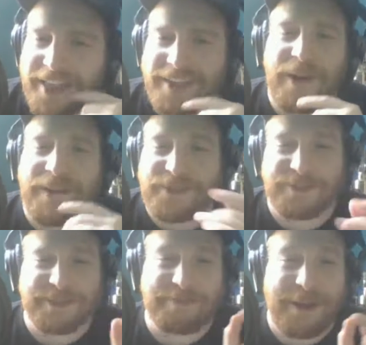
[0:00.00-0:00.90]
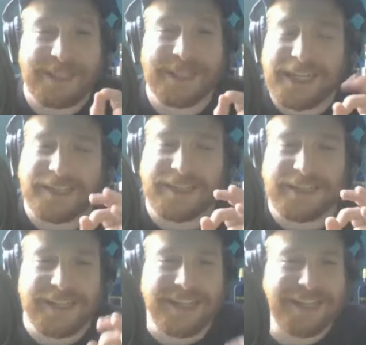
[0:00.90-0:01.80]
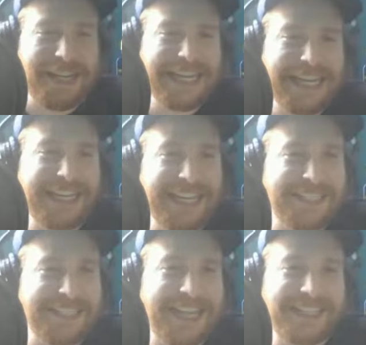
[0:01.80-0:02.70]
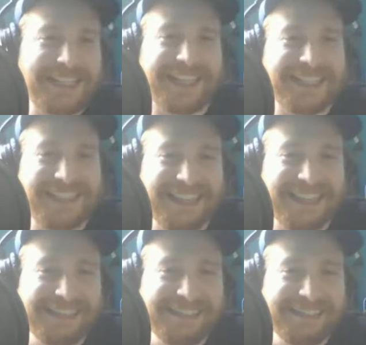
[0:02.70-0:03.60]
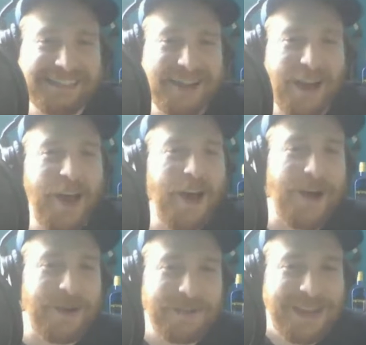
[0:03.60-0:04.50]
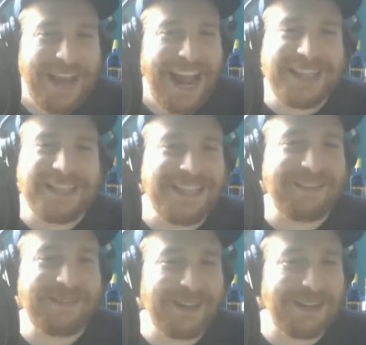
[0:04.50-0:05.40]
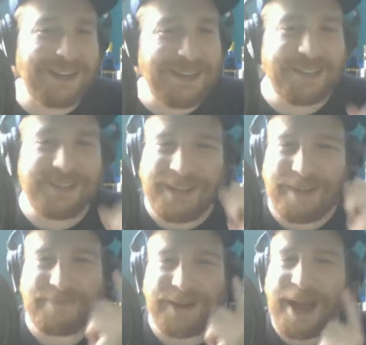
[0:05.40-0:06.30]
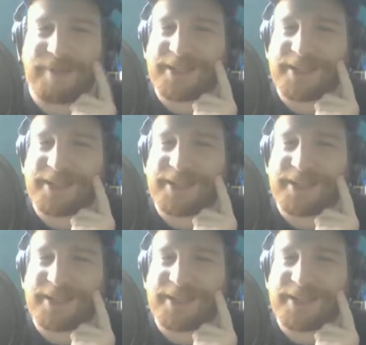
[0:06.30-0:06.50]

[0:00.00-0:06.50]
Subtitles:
the ref's response is instantly says, he says he can see. Oh, it's never occurred to you that perhaps